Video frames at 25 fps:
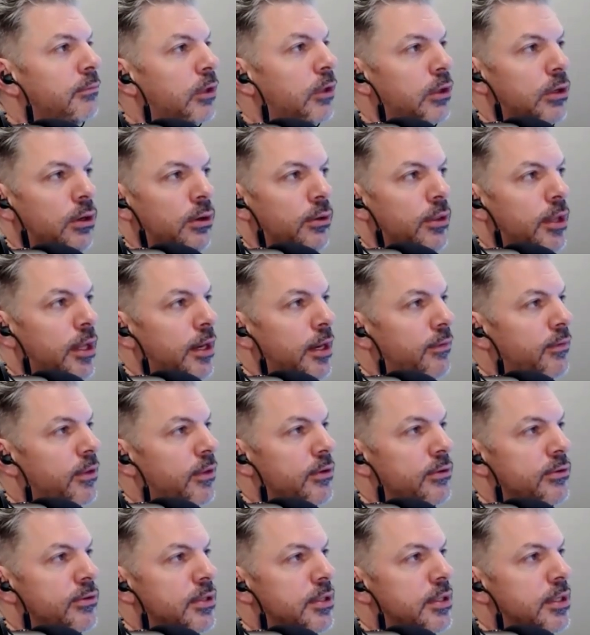You know that
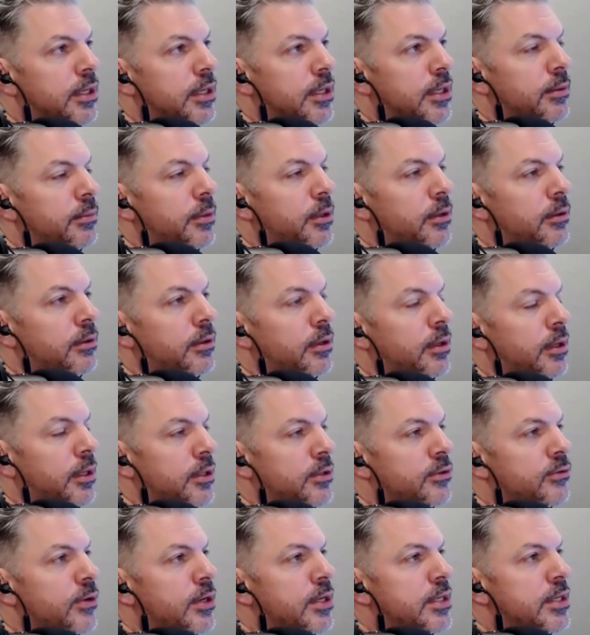everything's going to come in
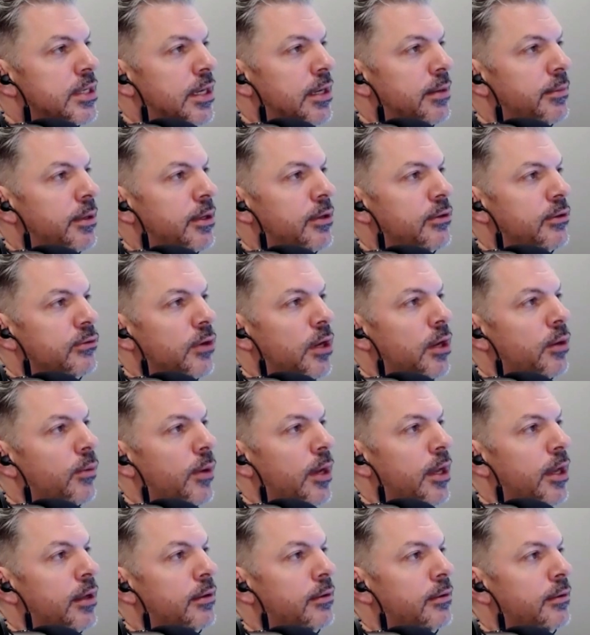its right time, in its right
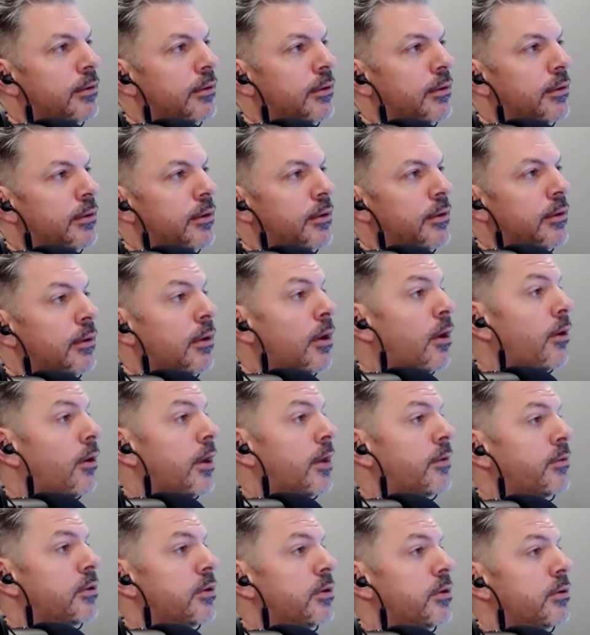way. All
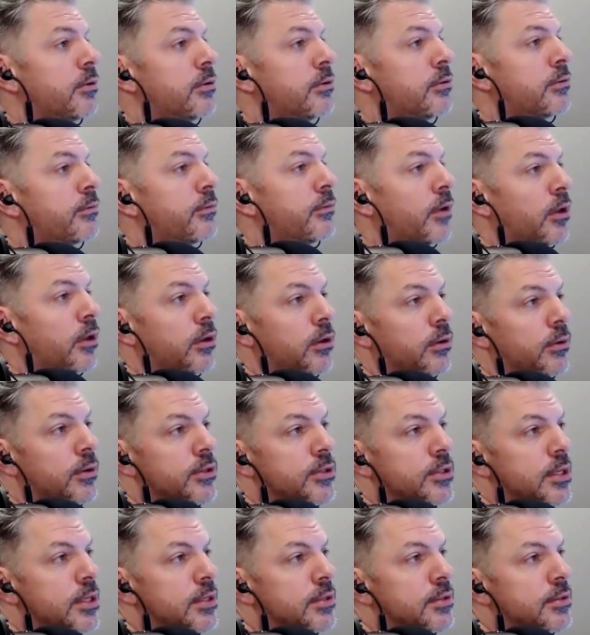you have to do is follow your
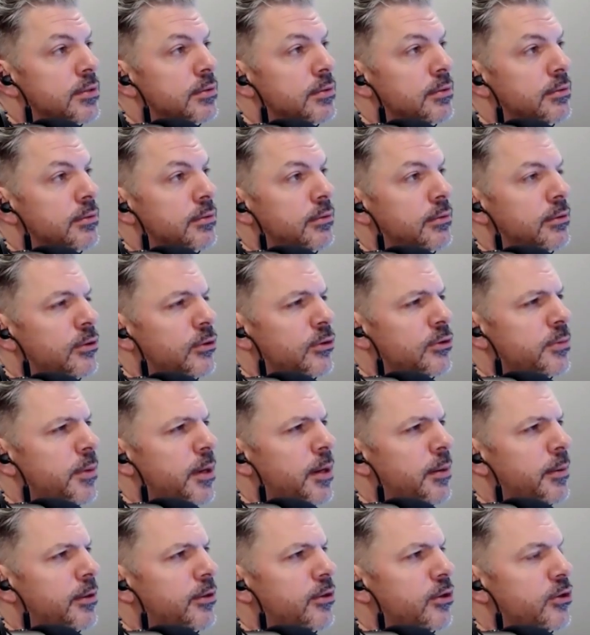instincts, to
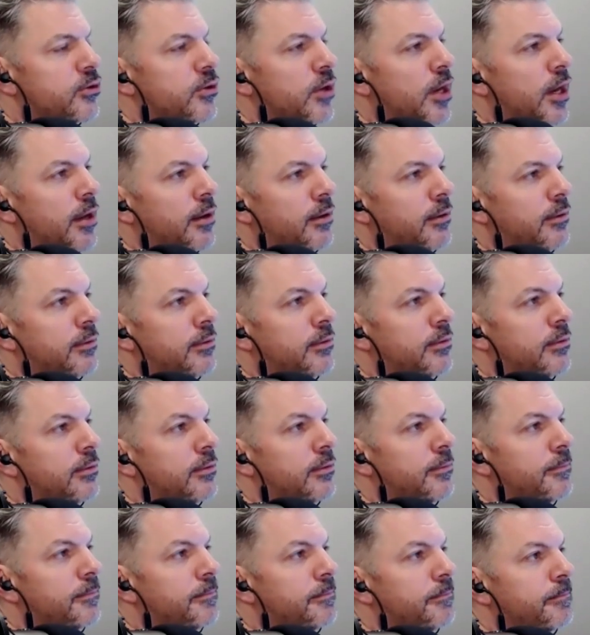experiment, to try
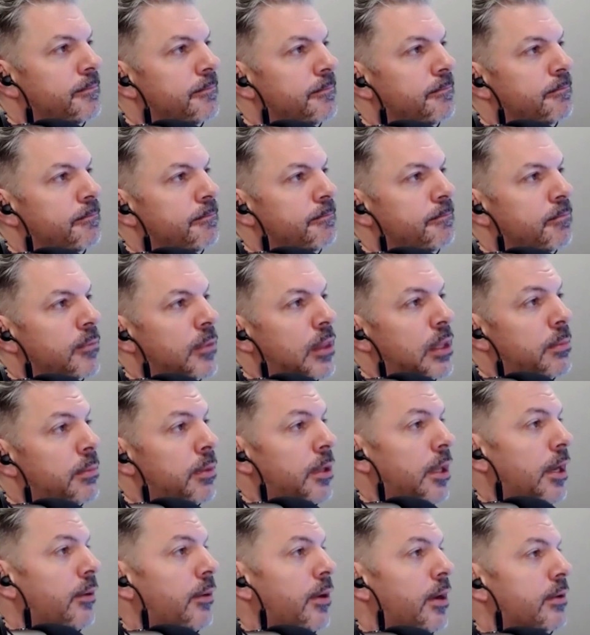
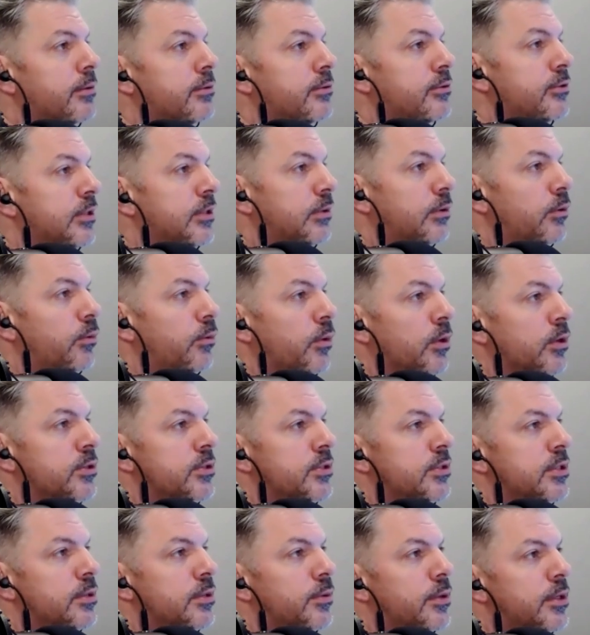play around, see what
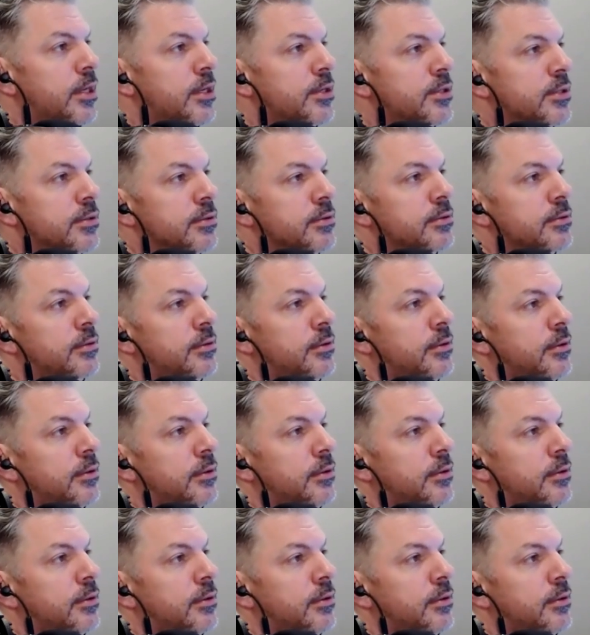works and see what doesn't.